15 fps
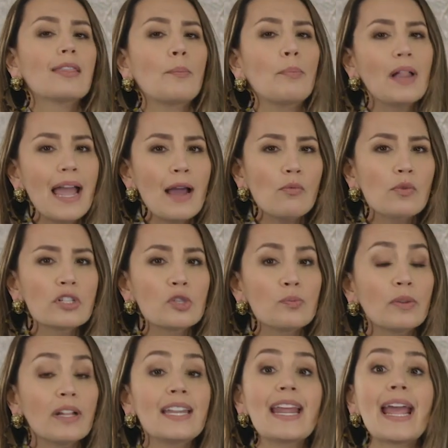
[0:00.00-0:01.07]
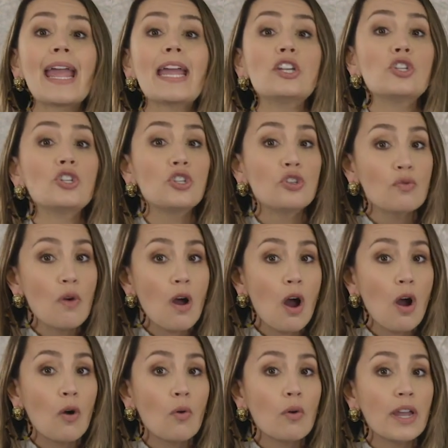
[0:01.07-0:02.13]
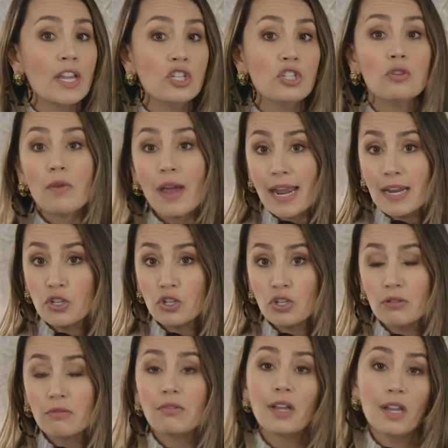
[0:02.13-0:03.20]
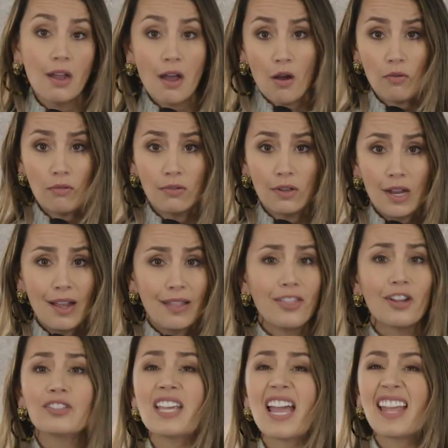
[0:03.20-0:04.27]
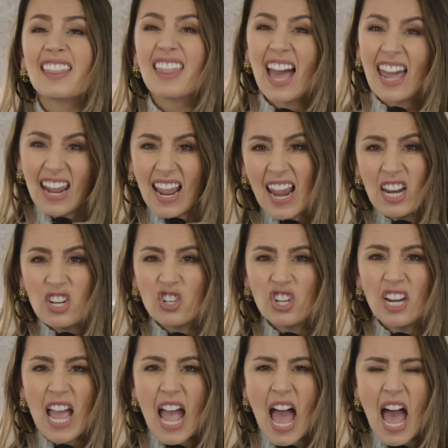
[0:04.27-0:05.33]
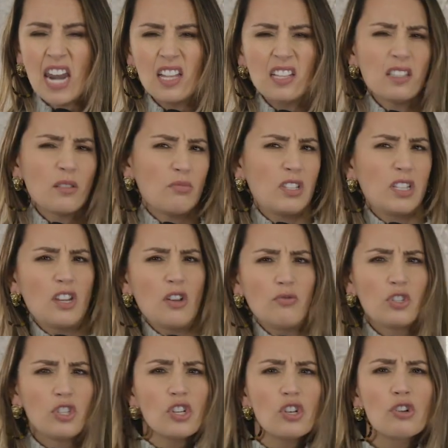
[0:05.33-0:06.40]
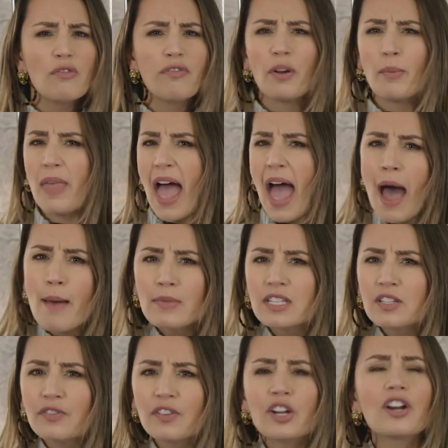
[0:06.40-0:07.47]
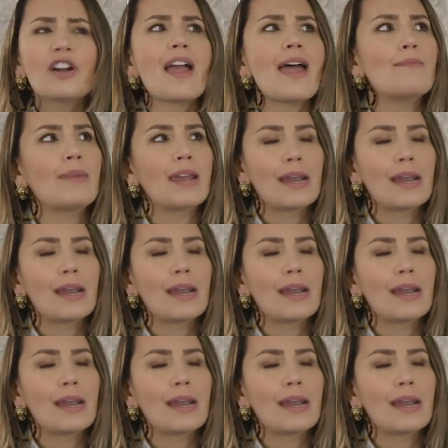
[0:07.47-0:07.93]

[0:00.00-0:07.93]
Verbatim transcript: the plant will split H two O into H and O. They'll take that H and add in some C O two from the atmosphere and